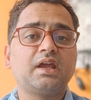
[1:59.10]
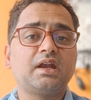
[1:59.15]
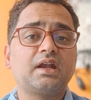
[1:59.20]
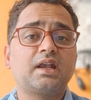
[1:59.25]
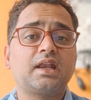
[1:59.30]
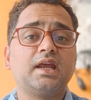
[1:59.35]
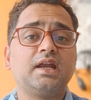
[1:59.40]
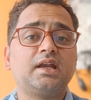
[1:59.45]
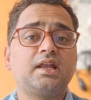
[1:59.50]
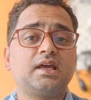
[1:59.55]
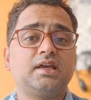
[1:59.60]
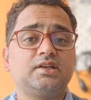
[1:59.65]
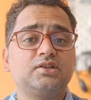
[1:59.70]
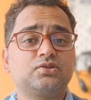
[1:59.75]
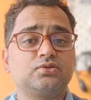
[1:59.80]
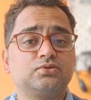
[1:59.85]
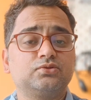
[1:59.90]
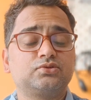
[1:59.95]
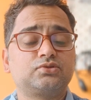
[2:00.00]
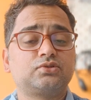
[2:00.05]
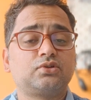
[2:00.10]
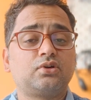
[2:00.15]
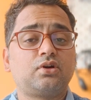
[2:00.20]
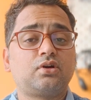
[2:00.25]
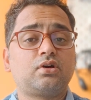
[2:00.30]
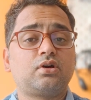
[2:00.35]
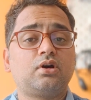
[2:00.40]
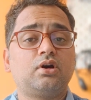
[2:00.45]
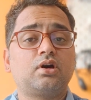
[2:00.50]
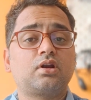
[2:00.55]
data issues
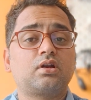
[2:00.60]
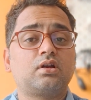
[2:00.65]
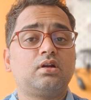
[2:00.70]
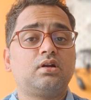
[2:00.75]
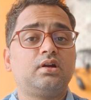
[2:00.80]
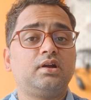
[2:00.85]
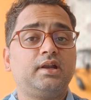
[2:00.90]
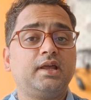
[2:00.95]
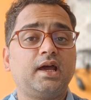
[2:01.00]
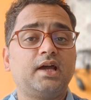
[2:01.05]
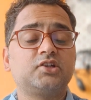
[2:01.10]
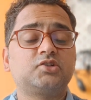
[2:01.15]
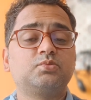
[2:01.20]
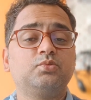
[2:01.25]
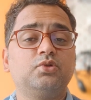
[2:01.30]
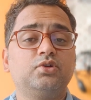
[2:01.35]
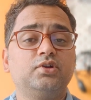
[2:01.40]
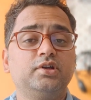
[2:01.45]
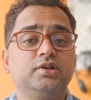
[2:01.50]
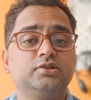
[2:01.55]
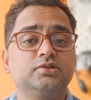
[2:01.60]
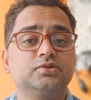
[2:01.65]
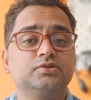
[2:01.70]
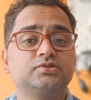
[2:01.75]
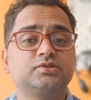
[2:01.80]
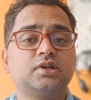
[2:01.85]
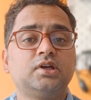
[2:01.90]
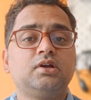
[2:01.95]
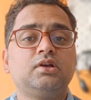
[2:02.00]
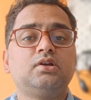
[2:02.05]
or dashboard
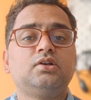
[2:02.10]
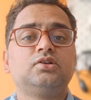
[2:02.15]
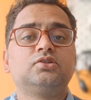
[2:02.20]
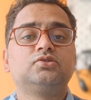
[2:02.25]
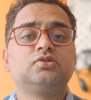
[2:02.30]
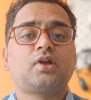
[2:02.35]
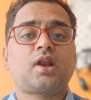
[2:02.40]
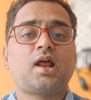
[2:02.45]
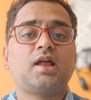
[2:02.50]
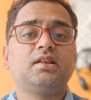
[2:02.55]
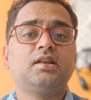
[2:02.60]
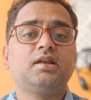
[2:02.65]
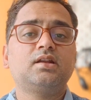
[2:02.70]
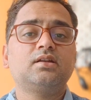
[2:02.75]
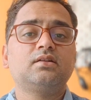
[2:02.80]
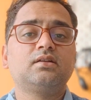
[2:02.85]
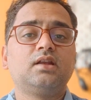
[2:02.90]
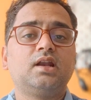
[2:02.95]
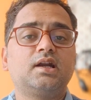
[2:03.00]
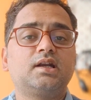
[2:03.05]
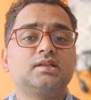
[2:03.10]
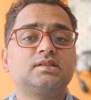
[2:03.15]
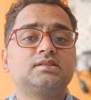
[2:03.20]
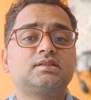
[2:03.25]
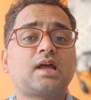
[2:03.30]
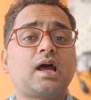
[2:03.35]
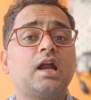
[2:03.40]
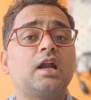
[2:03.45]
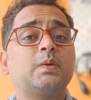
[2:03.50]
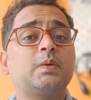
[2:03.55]
issues. So rather, let us
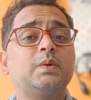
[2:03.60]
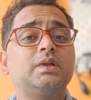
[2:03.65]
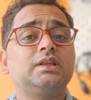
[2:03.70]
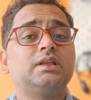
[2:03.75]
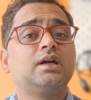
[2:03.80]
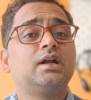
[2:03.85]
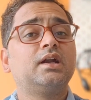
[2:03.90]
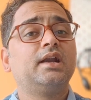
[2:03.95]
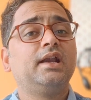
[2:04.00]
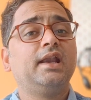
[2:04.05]
start with